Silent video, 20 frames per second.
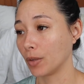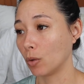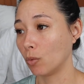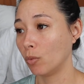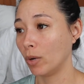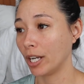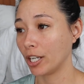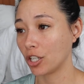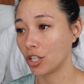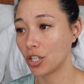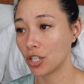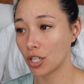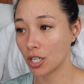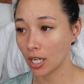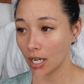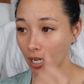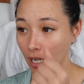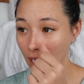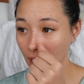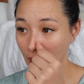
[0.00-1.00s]

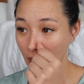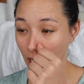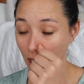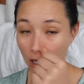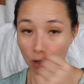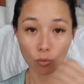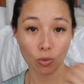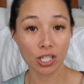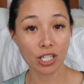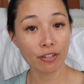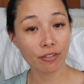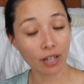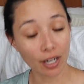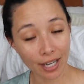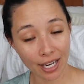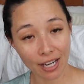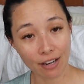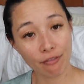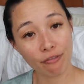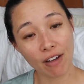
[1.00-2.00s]
which was
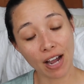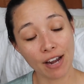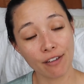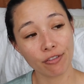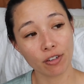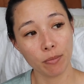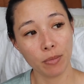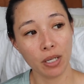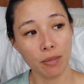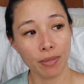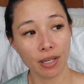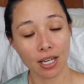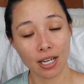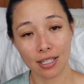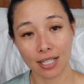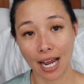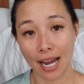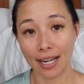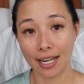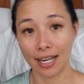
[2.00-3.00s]
again fine for me
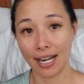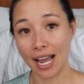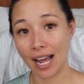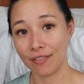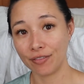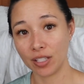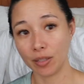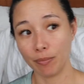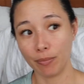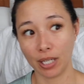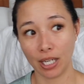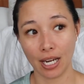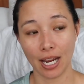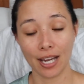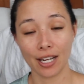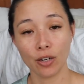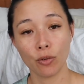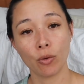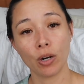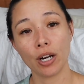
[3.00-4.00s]
because I didn't have to be
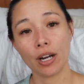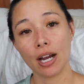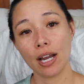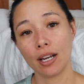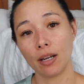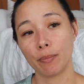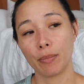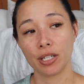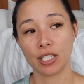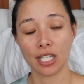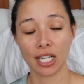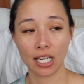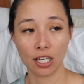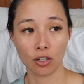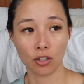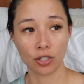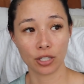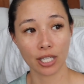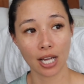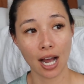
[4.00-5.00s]
anywhere at a
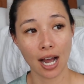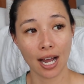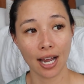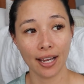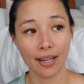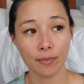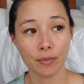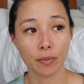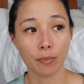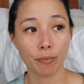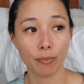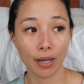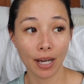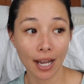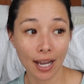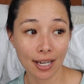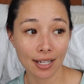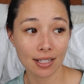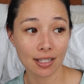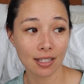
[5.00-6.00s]
particular time.
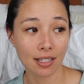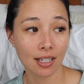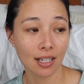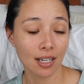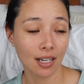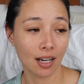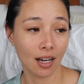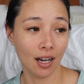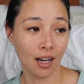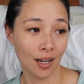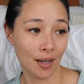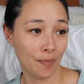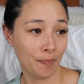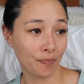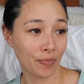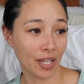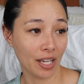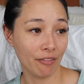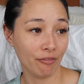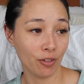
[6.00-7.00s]
But
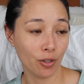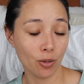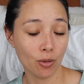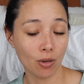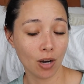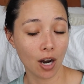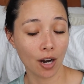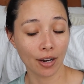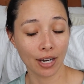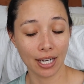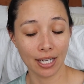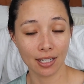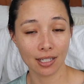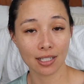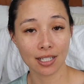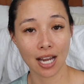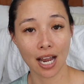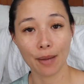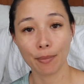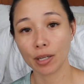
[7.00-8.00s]
if you are in a
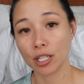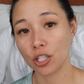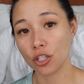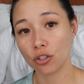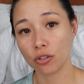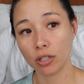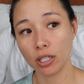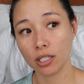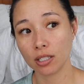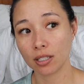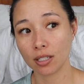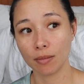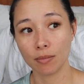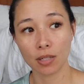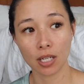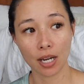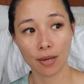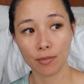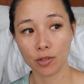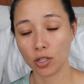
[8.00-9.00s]
time constraint,
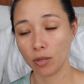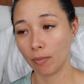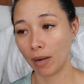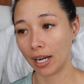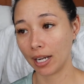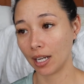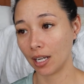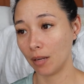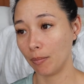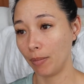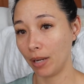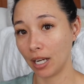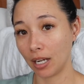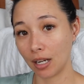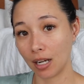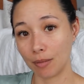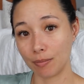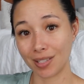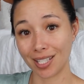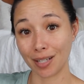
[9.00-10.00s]
sometimes you might get a
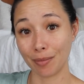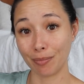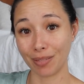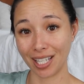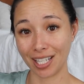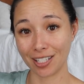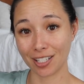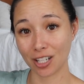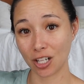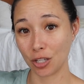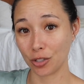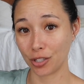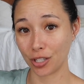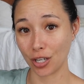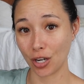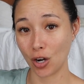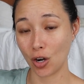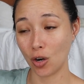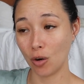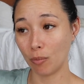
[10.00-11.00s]
pickup someplace close
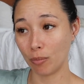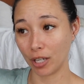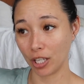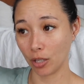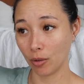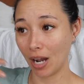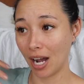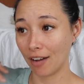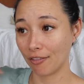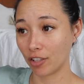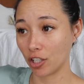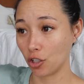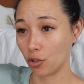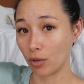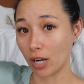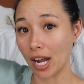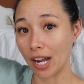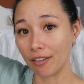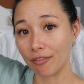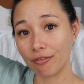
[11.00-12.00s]
to home, but you have to
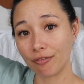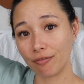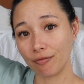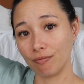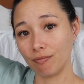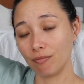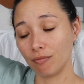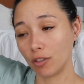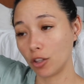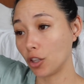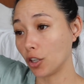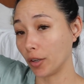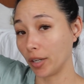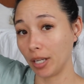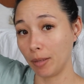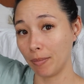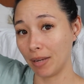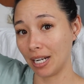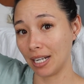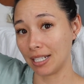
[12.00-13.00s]
drive
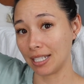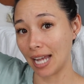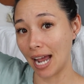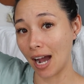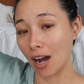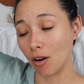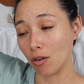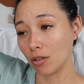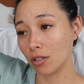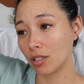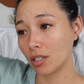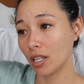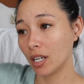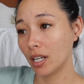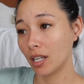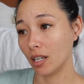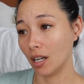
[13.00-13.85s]
30 minutes out